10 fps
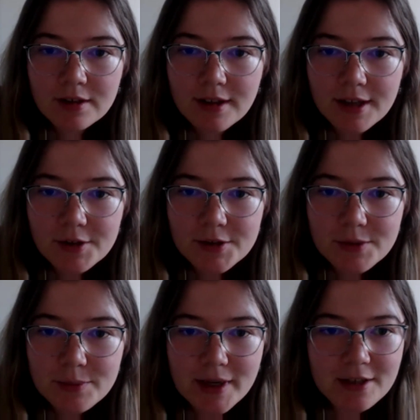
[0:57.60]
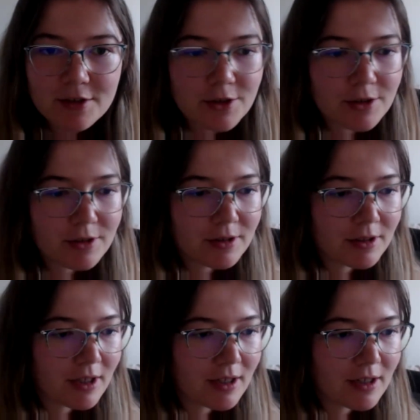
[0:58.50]
Thank you so much.
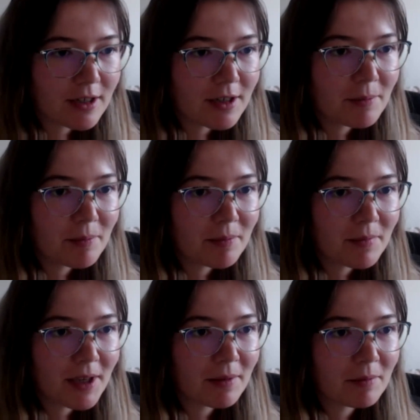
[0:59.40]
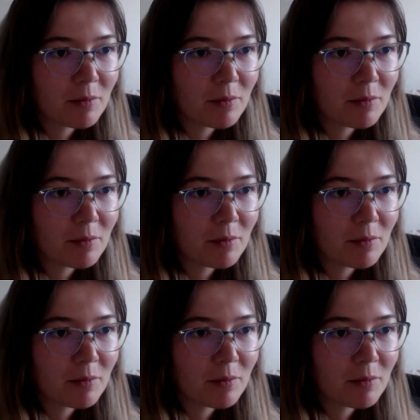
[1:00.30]
Yeah.